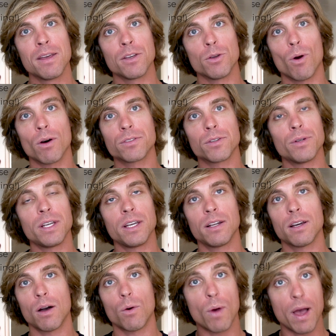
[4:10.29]
you also
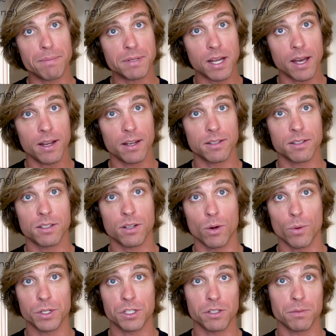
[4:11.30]
need a website,
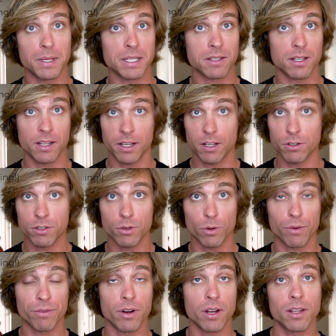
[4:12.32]
which is basically like your
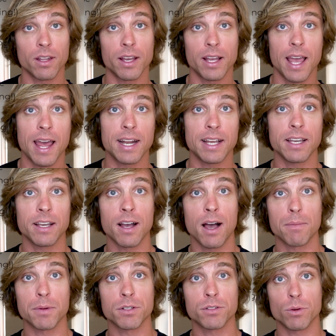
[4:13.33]
storefront, like any
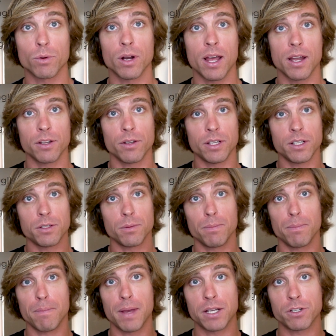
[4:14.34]
e-commerce store, and you need to
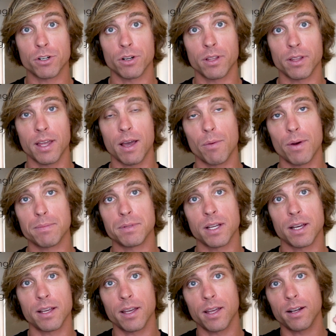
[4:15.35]
make sure that
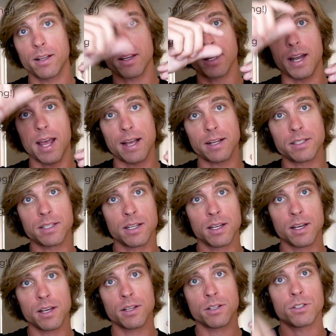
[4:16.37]
website can connect
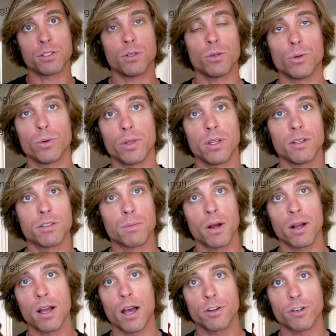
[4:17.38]
to the
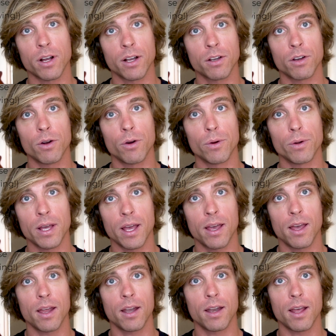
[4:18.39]
smart contract code
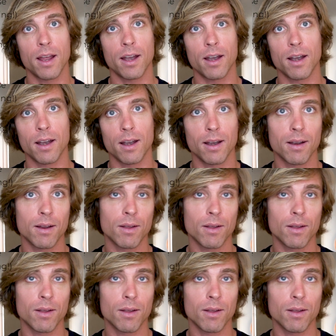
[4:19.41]
and